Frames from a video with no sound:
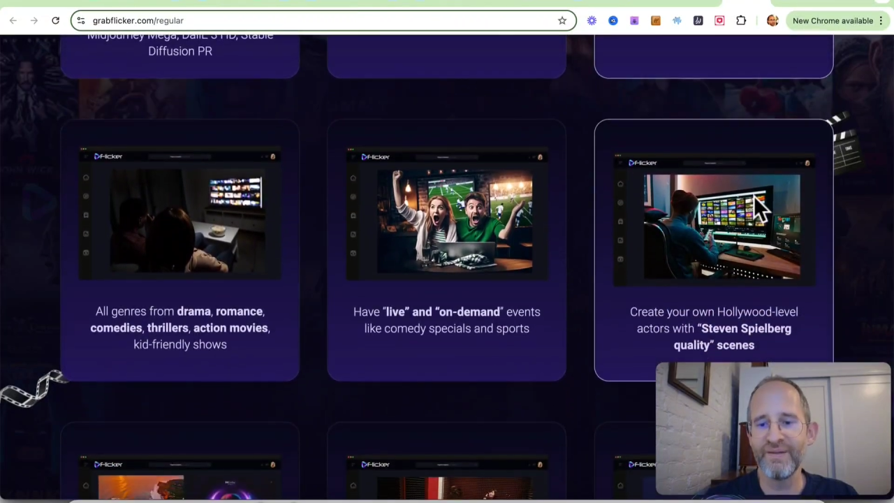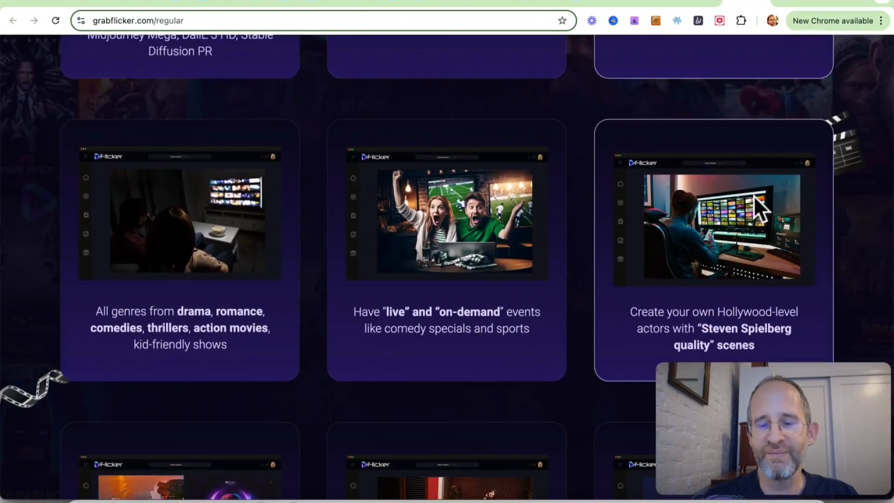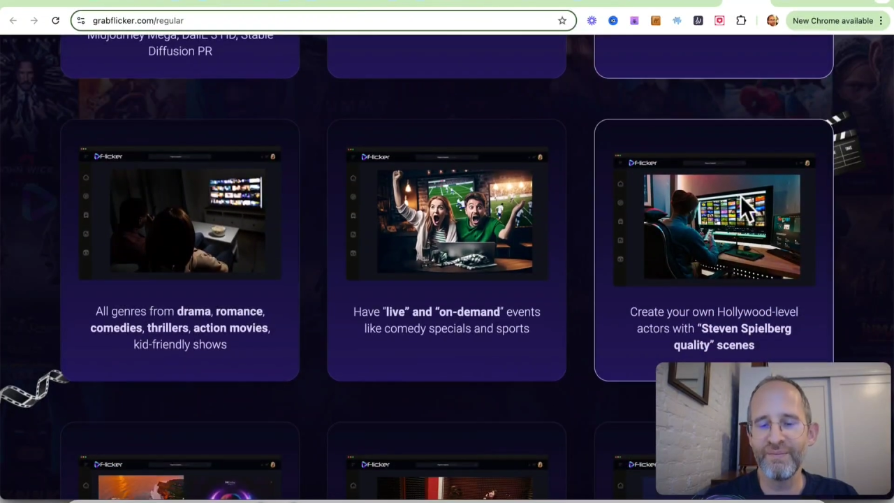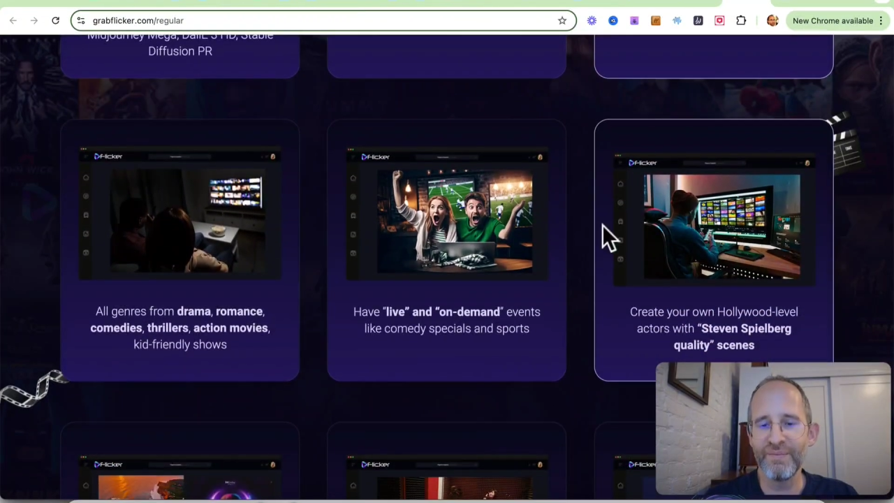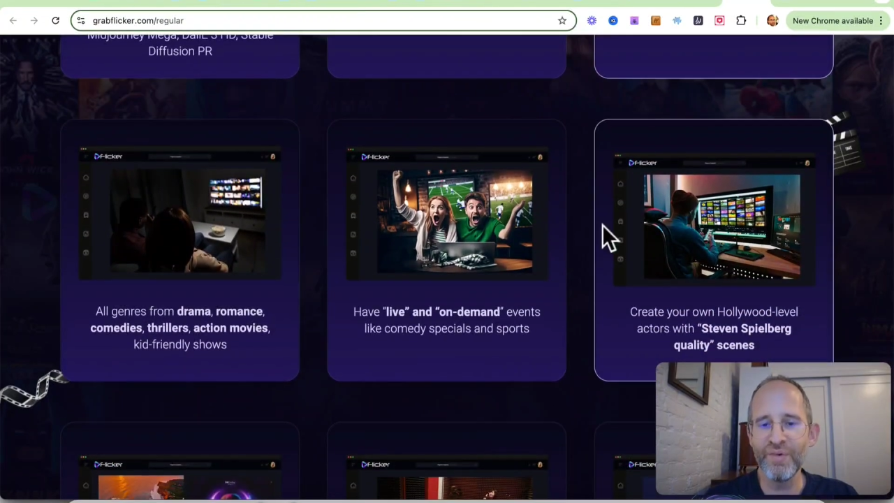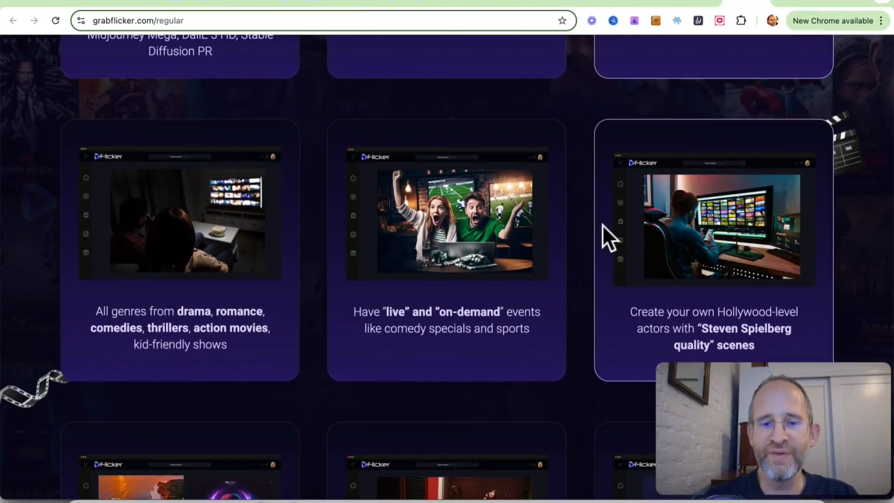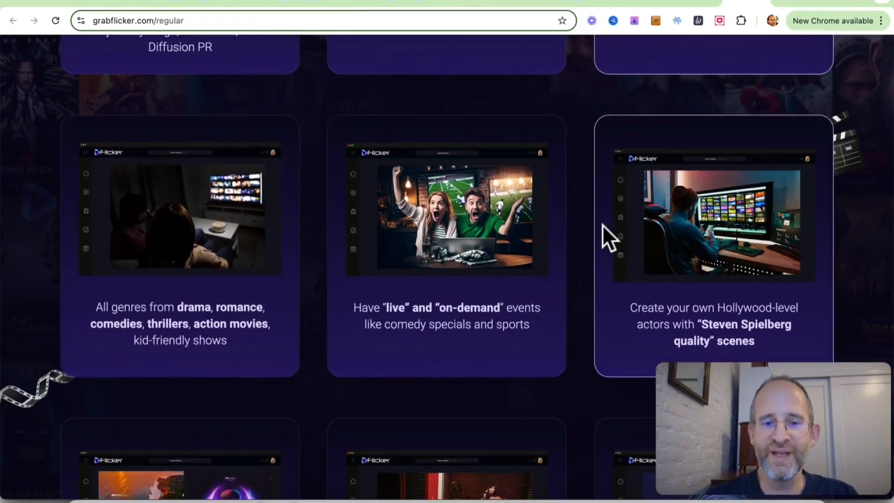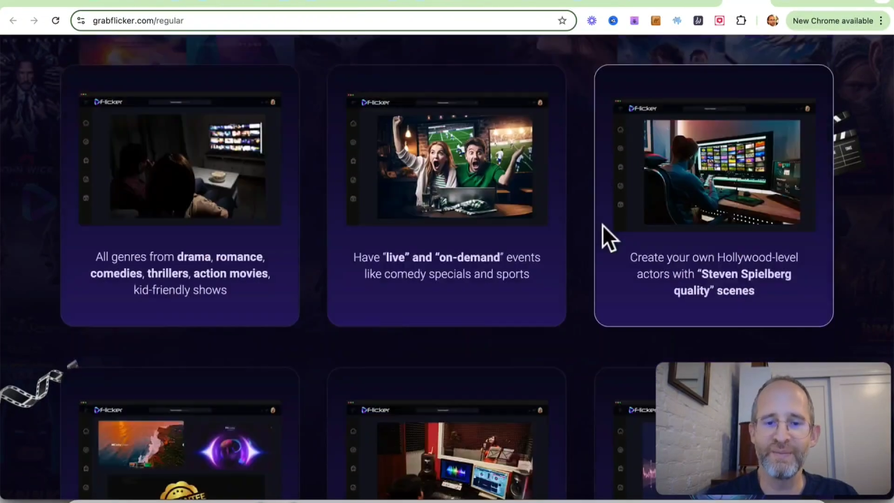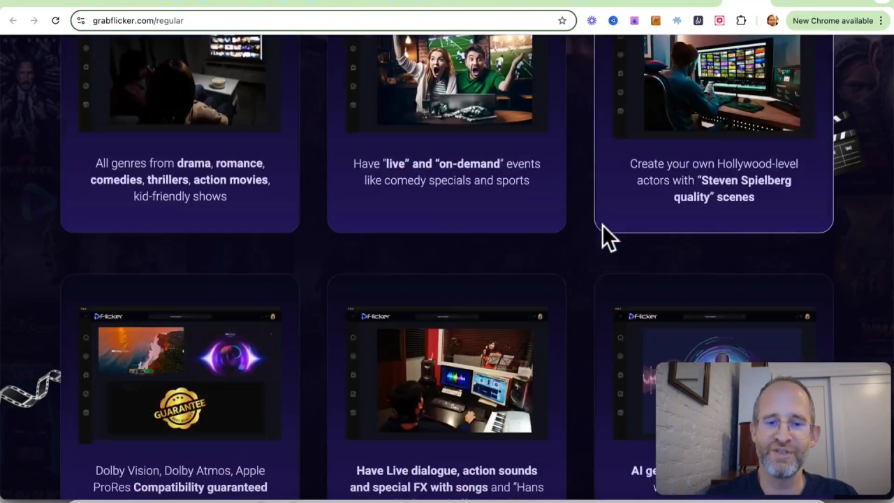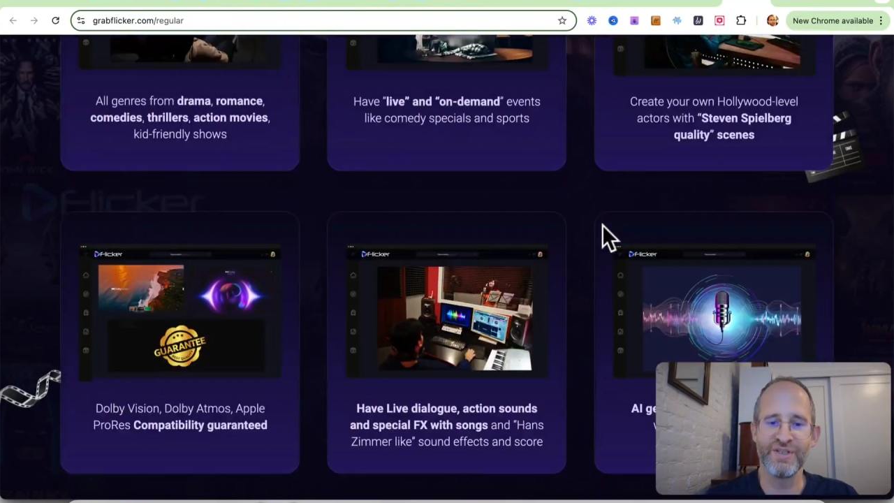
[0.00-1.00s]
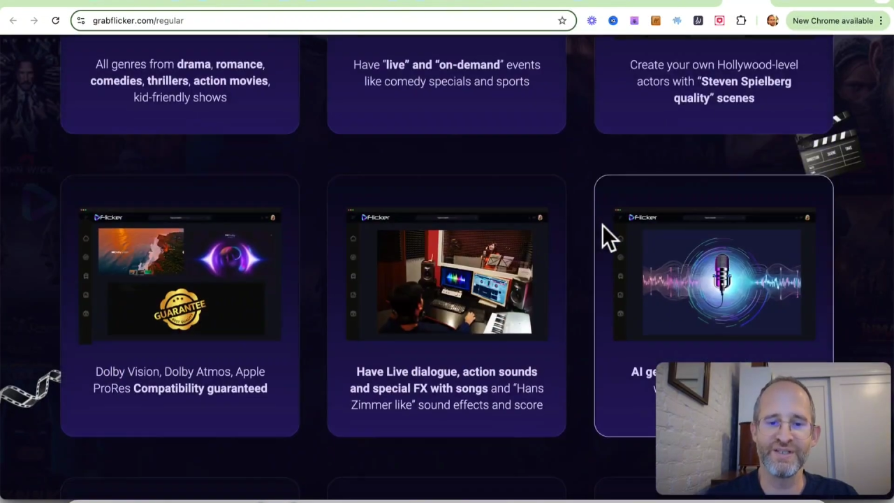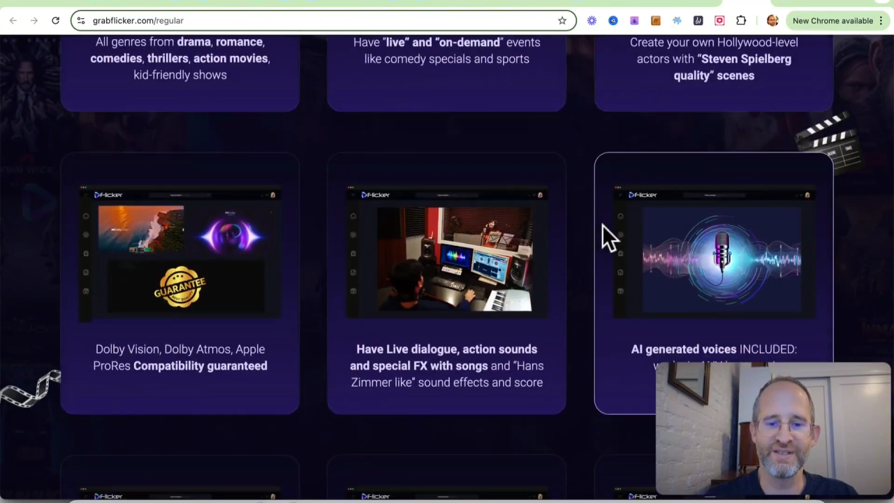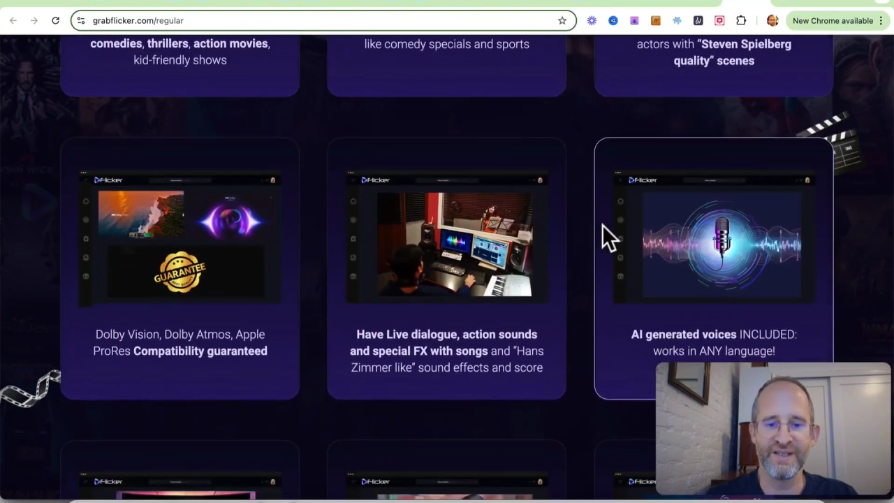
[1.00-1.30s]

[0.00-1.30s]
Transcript: moving images.